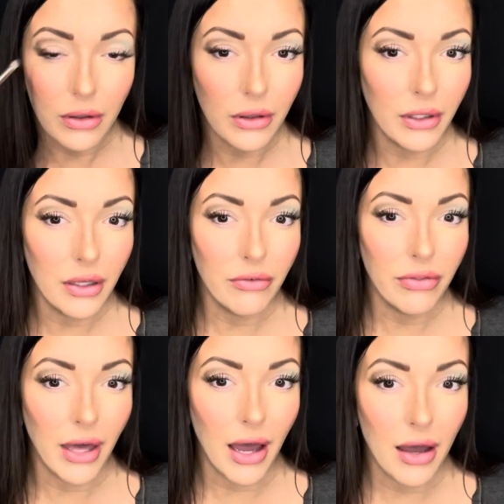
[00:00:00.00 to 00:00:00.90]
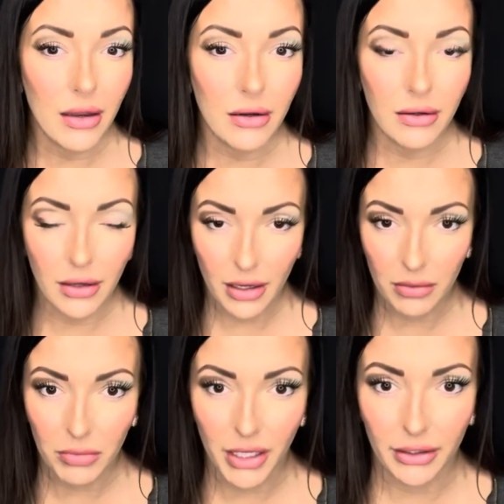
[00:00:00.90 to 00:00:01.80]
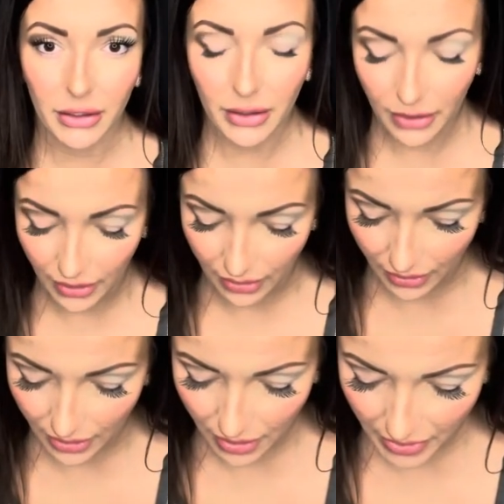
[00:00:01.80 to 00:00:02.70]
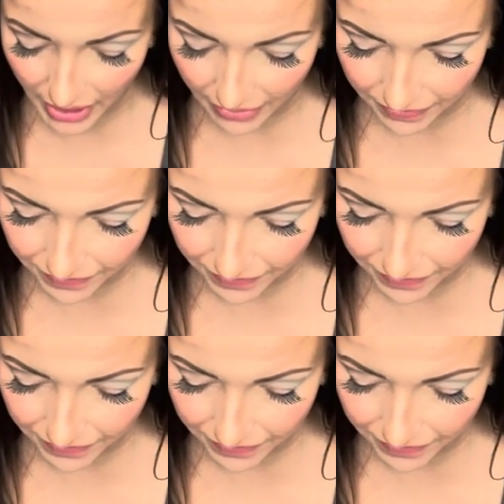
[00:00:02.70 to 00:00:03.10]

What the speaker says: leave that and blend it in a little bit.